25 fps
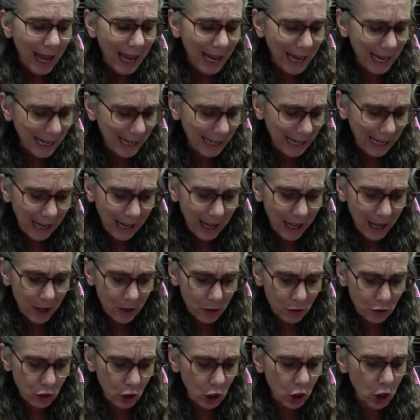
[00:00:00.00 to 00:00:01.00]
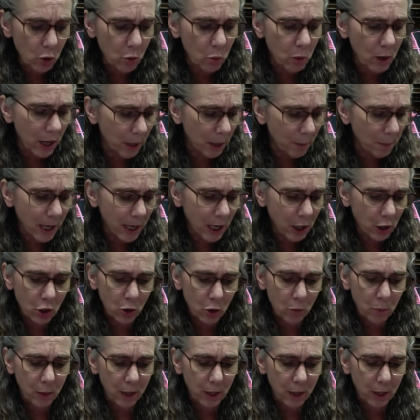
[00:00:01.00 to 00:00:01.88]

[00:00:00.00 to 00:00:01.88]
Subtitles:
It is. You will meet new